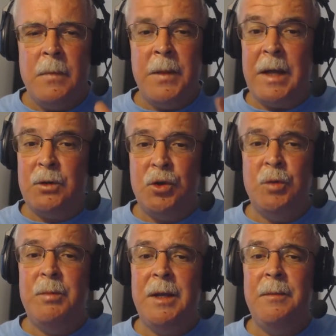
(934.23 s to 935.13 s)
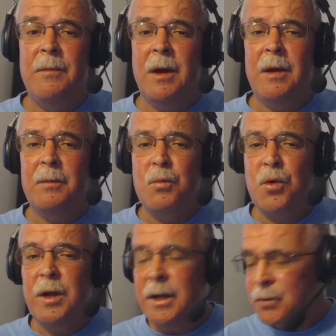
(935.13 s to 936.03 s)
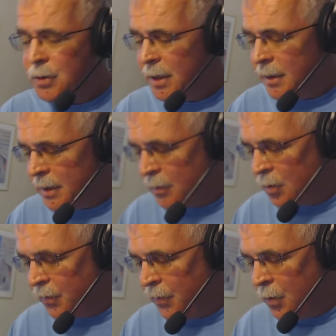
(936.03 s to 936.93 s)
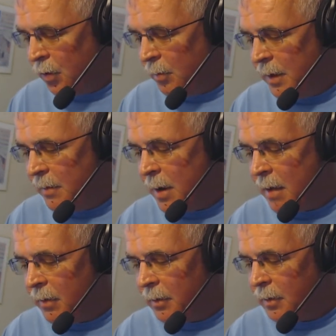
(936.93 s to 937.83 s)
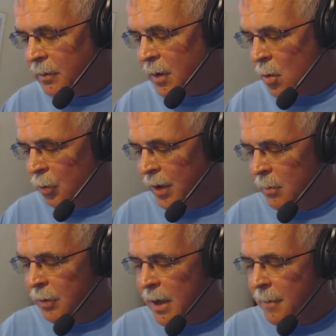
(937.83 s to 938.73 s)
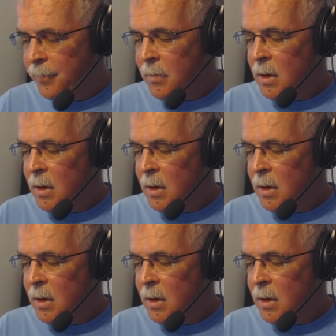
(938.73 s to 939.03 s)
That should be pretty interesting. It sounds a little futile to me. They've been having a terrible time with that.